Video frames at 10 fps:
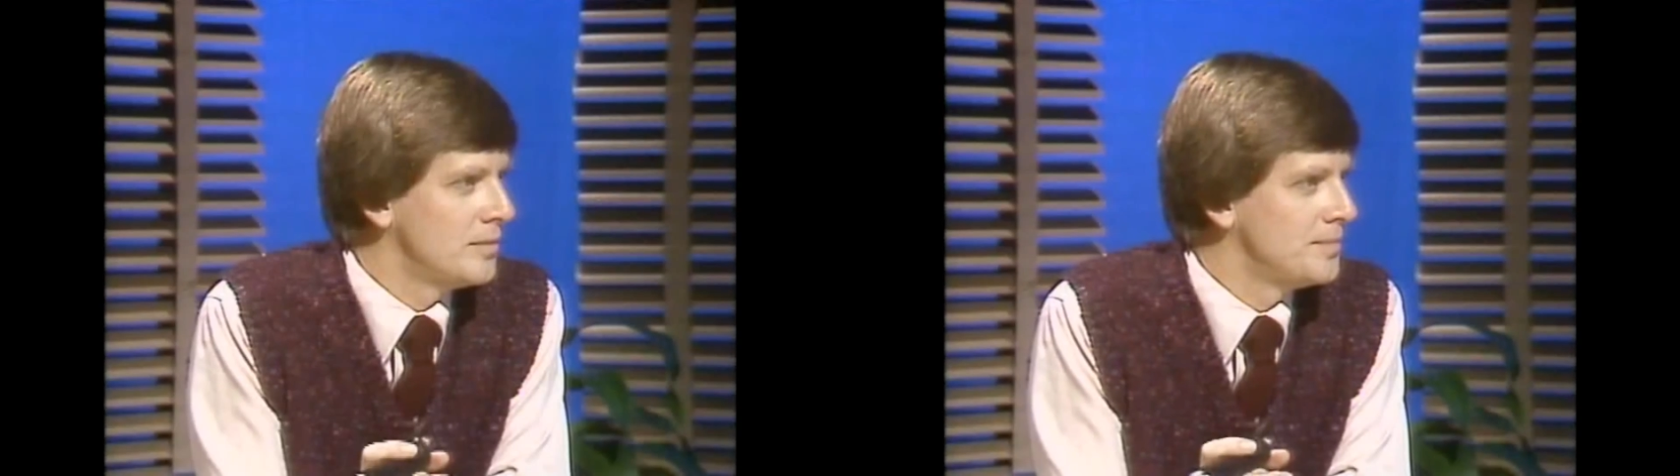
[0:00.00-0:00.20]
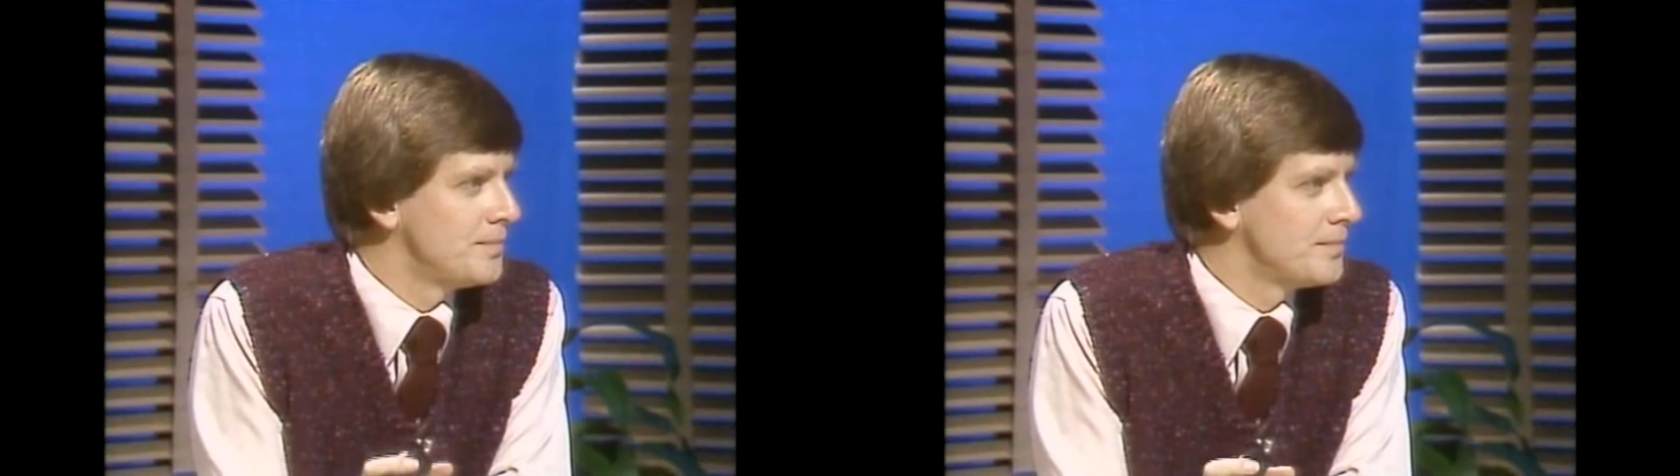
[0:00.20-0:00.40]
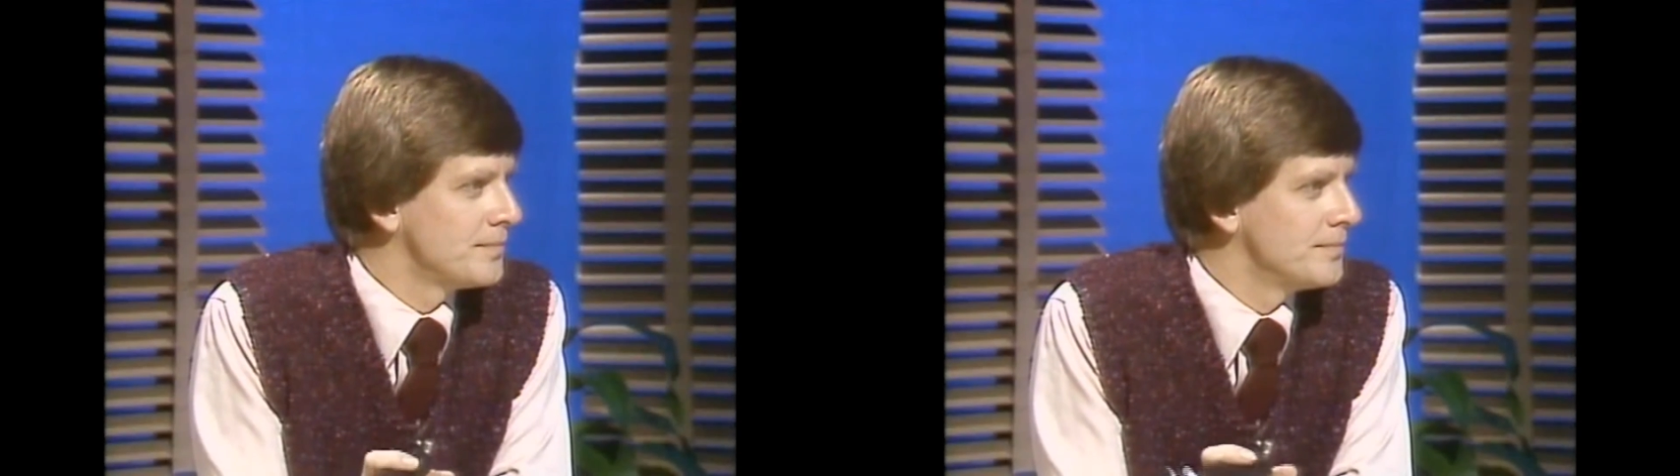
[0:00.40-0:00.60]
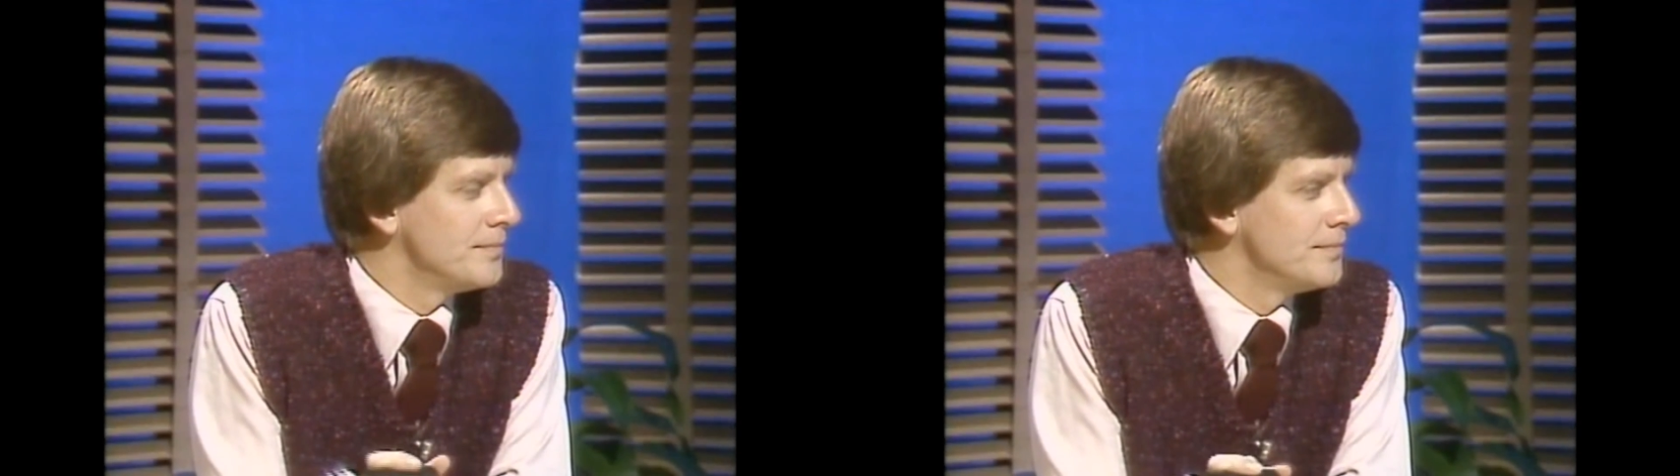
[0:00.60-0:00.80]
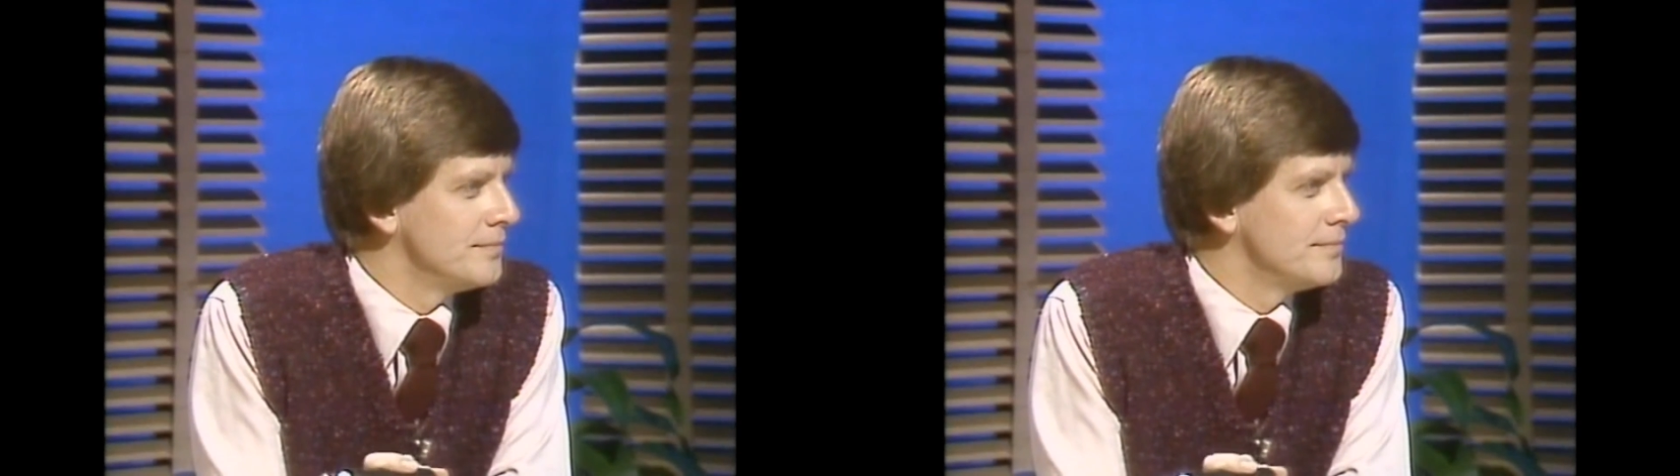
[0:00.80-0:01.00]
The
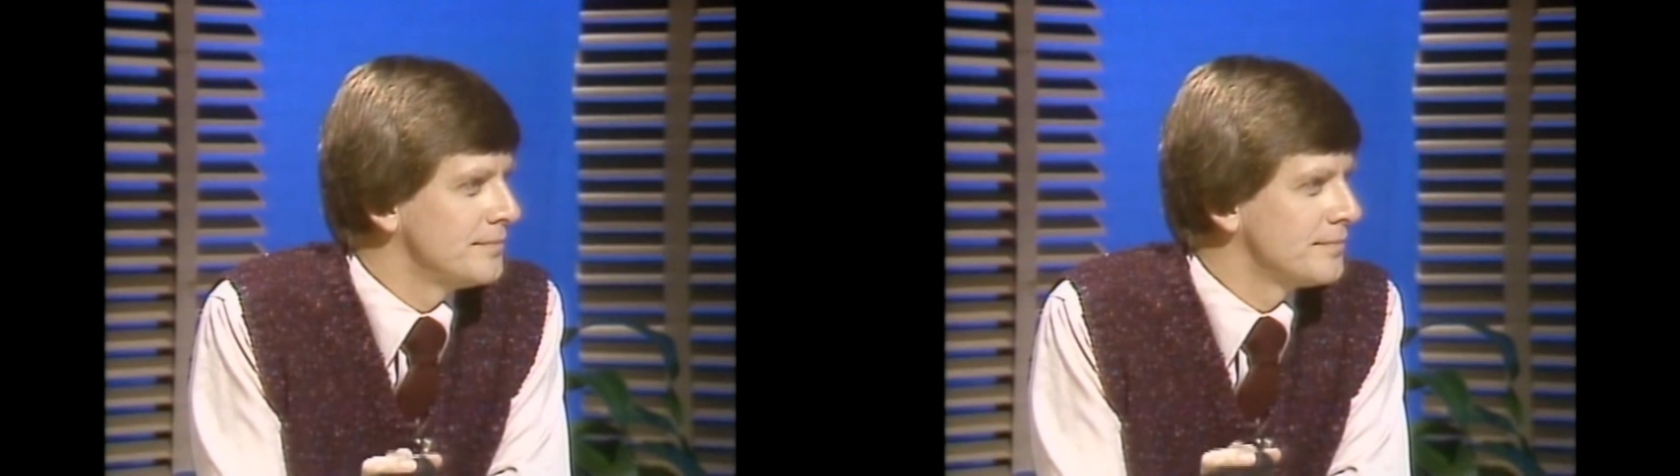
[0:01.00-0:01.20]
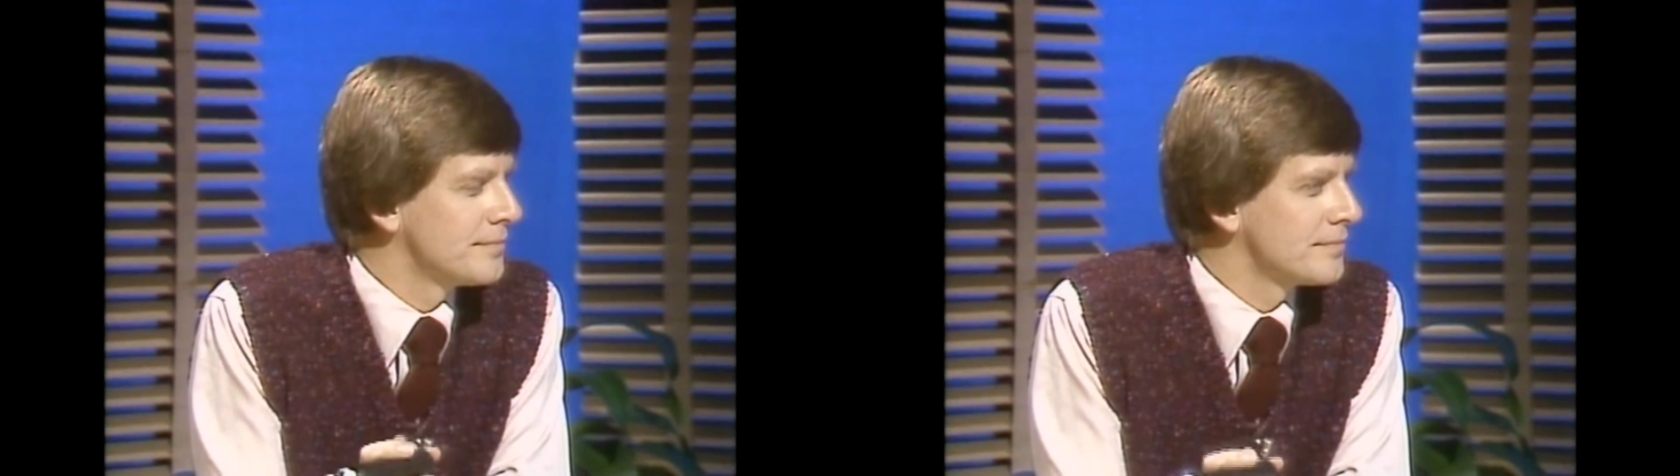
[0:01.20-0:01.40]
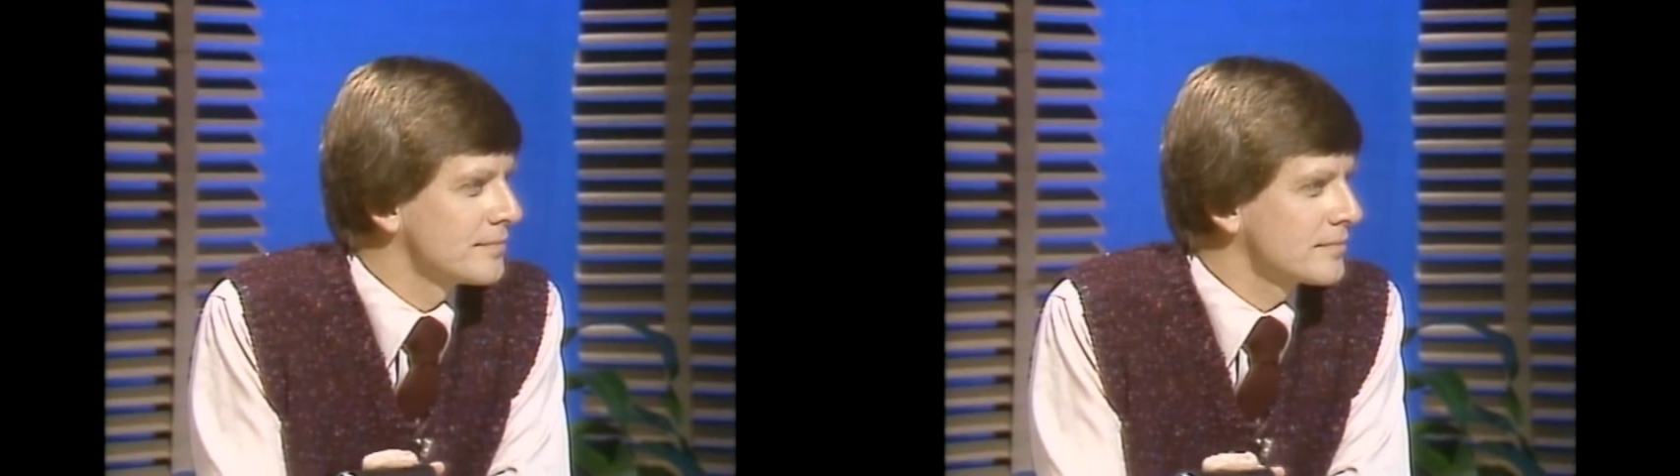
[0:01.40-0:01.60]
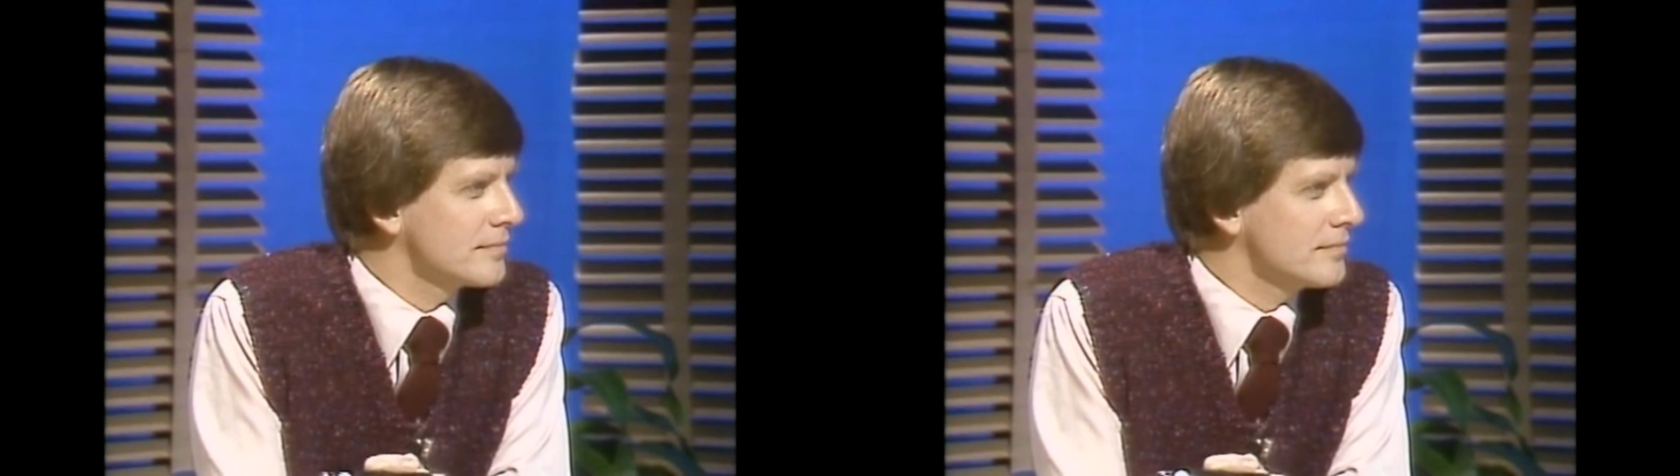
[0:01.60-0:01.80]
first two I did,